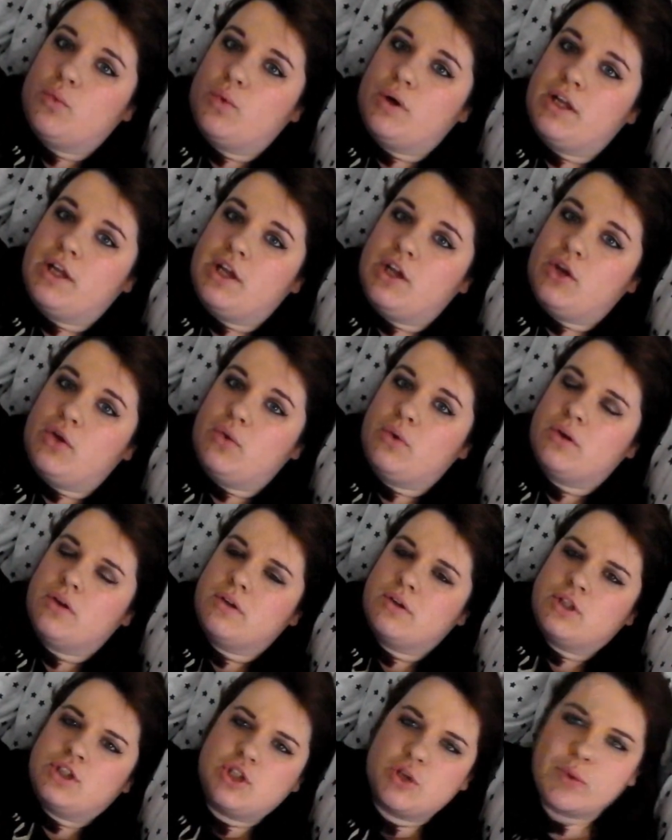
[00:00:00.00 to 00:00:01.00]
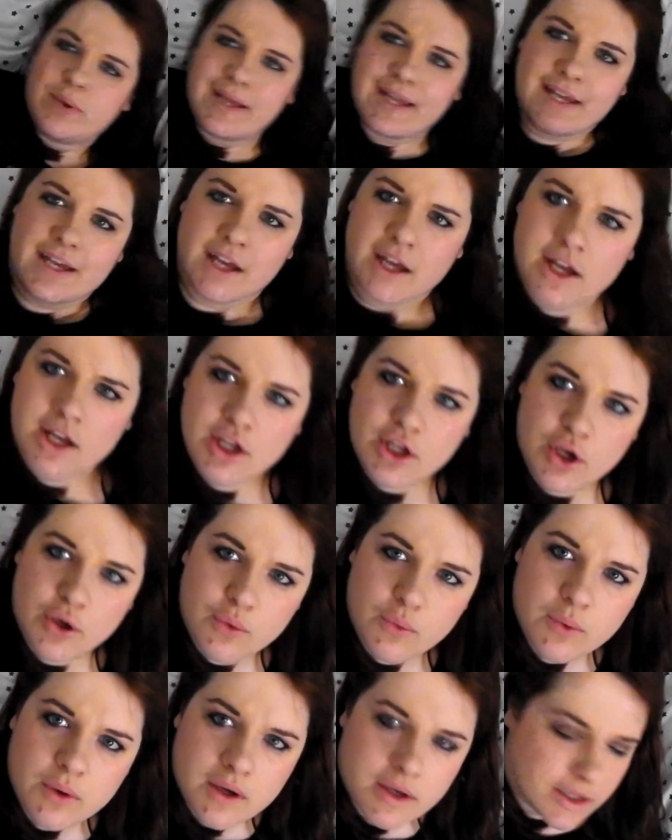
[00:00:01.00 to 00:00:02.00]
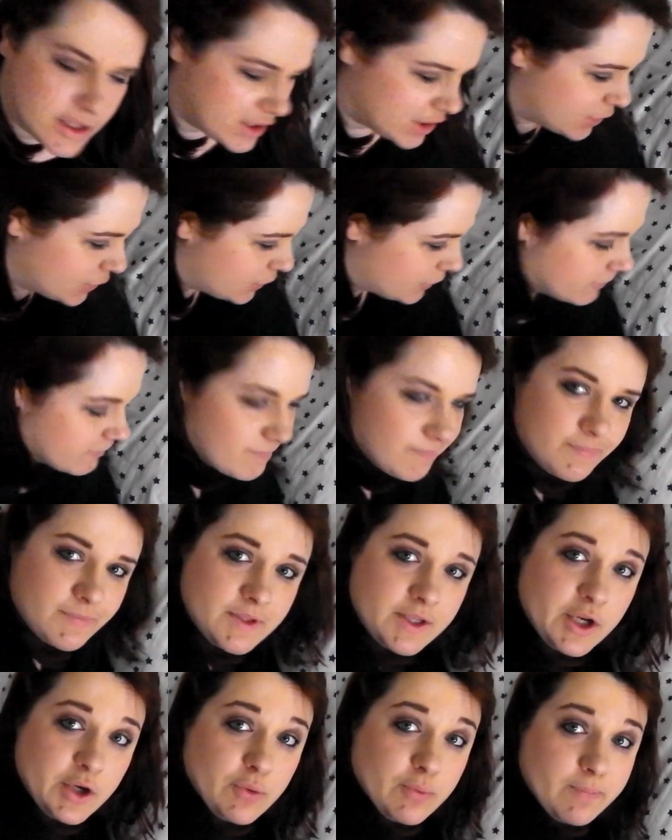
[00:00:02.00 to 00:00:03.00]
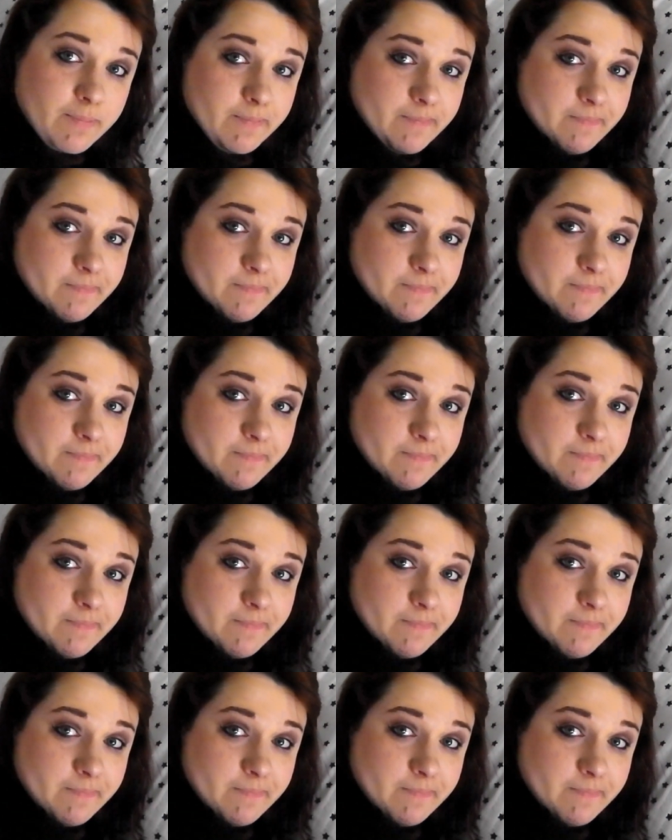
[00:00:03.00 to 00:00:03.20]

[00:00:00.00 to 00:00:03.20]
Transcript: What are you doing? You, you, you.